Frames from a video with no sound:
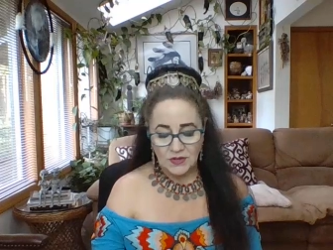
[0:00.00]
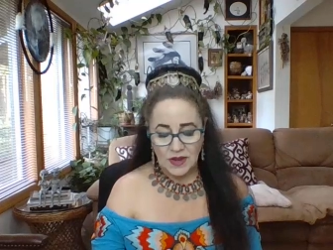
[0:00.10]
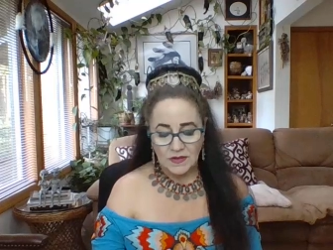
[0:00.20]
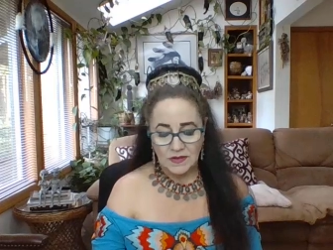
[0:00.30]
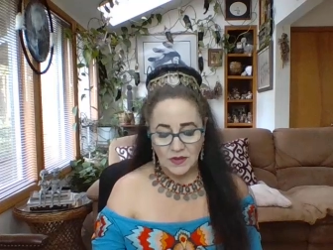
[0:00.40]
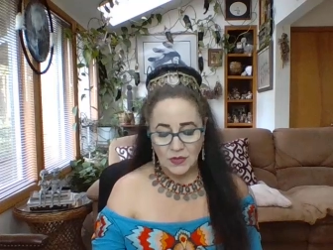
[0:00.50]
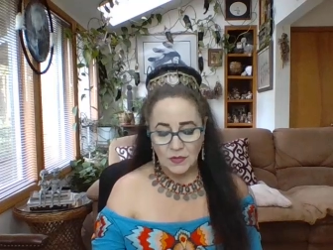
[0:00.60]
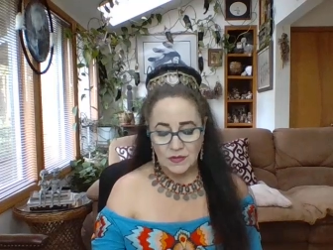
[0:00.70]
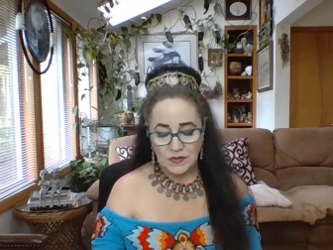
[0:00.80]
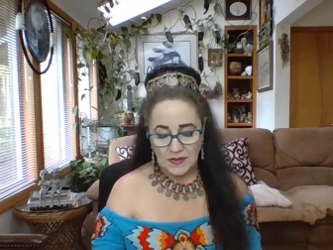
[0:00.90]
as
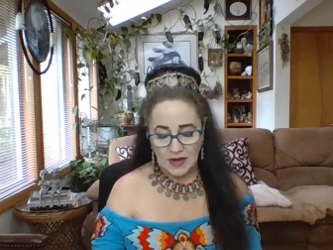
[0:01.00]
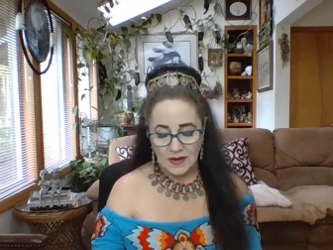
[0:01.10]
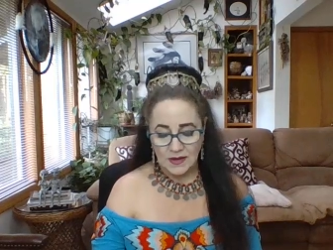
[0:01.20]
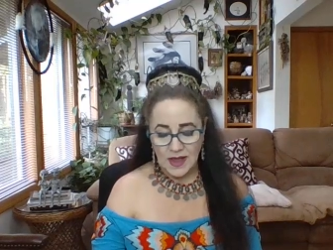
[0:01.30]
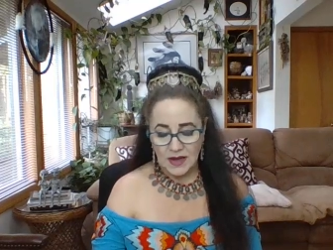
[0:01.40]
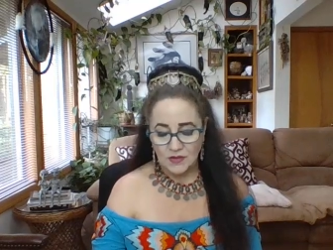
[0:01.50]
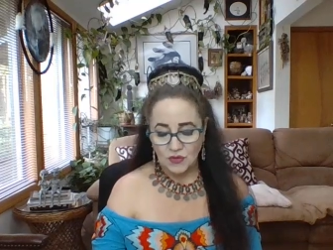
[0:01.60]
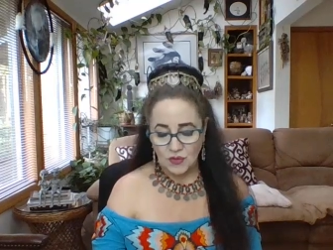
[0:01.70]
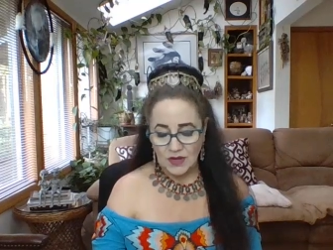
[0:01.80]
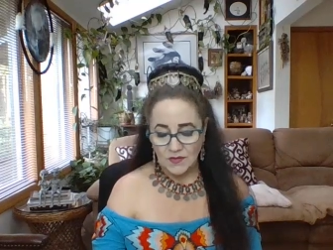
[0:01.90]
Sethos II, had a
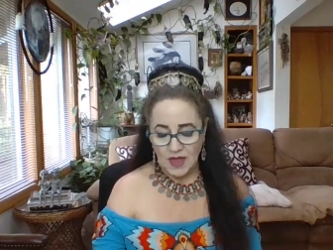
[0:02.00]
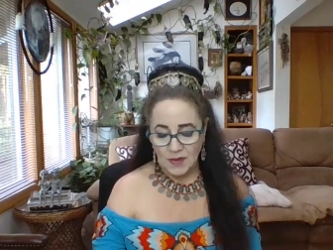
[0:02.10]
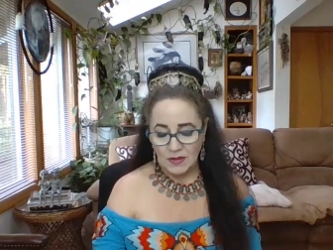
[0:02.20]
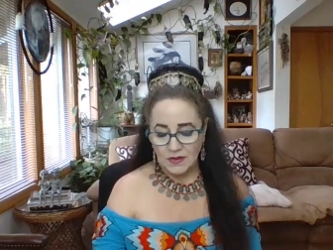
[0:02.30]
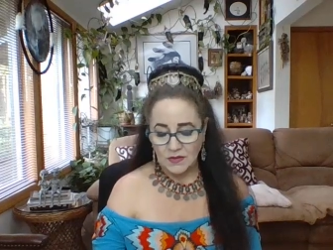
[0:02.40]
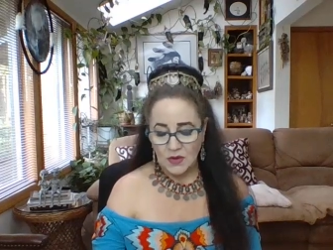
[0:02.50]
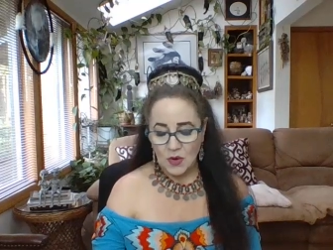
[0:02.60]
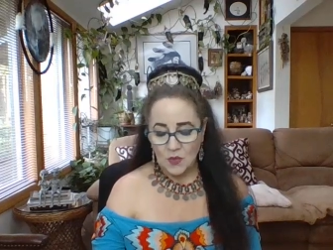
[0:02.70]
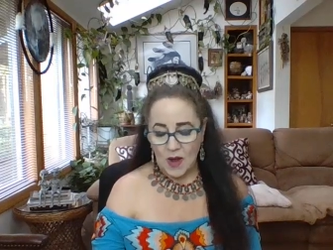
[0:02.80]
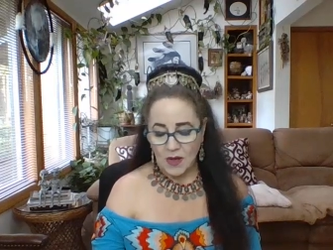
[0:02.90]
string of amulets
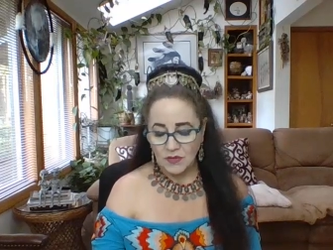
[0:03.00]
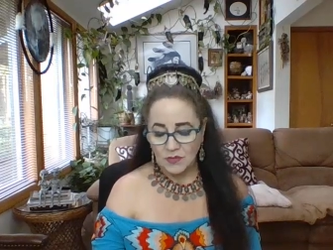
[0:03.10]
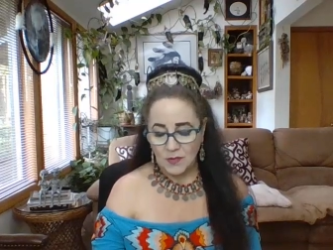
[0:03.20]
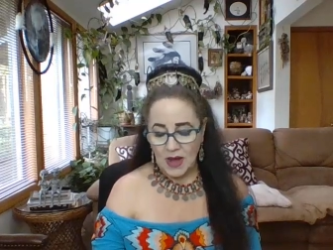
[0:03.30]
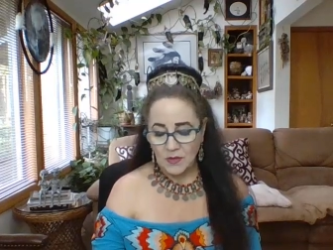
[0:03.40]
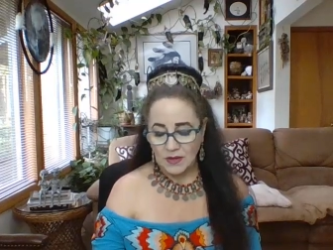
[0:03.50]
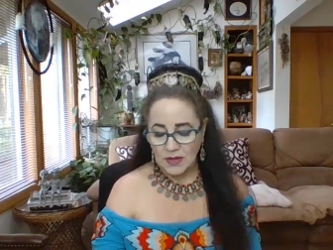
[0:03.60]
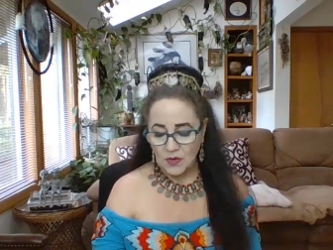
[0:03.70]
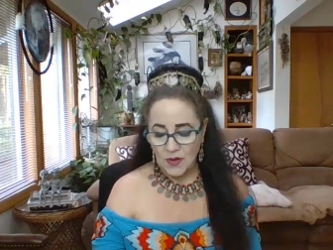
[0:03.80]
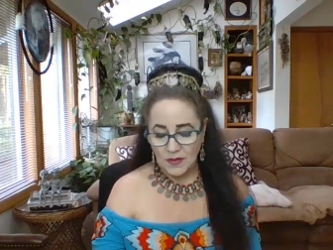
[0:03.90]
wound
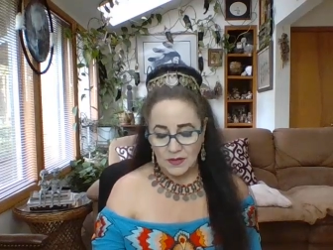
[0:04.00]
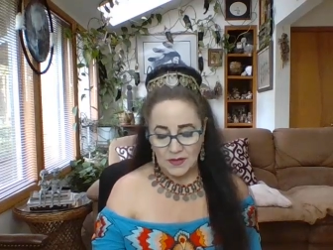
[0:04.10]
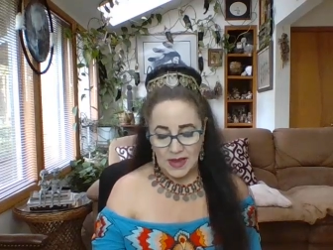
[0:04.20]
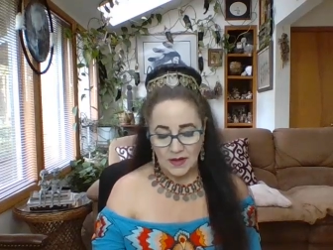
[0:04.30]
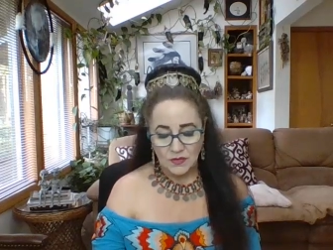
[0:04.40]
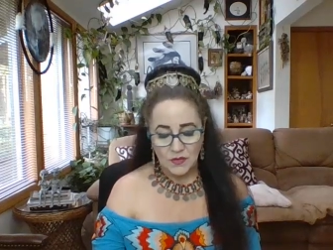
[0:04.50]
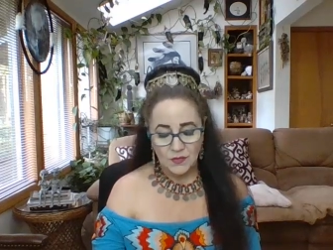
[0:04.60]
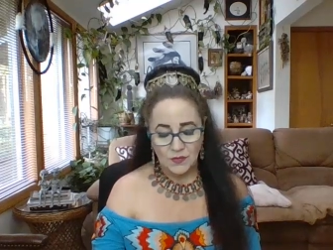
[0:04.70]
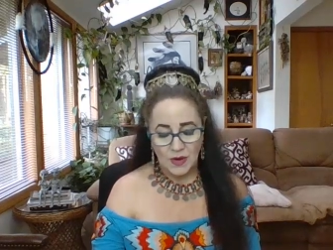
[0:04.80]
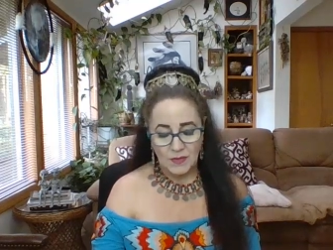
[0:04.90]
spirally around the legs
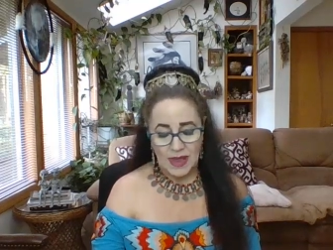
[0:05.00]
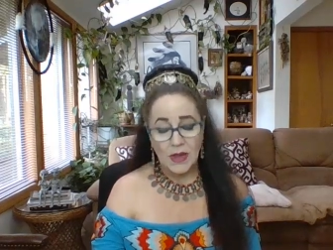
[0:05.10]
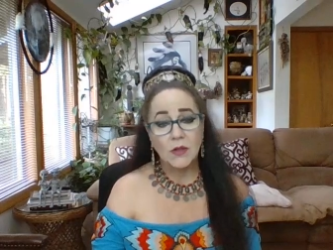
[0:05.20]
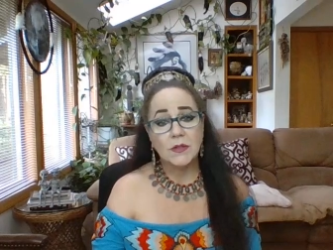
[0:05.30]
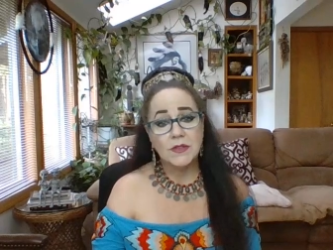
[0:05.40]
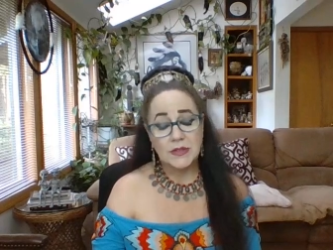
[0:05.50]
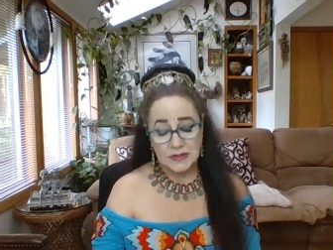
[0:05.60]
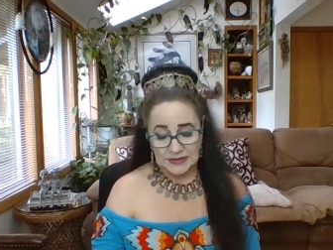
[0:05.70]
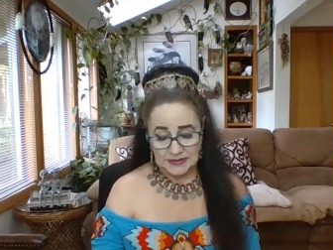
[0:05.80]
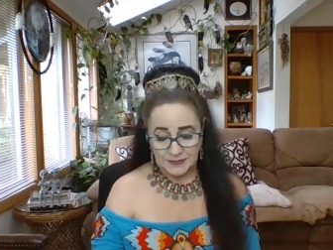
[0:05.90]
from ankle to
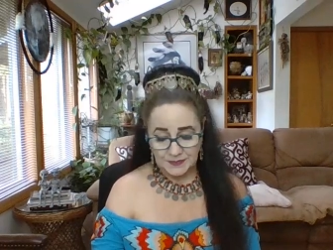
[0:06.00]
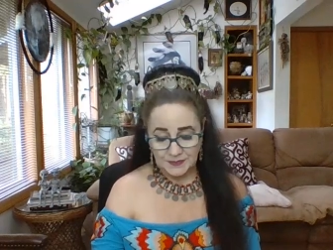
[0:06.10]
knee.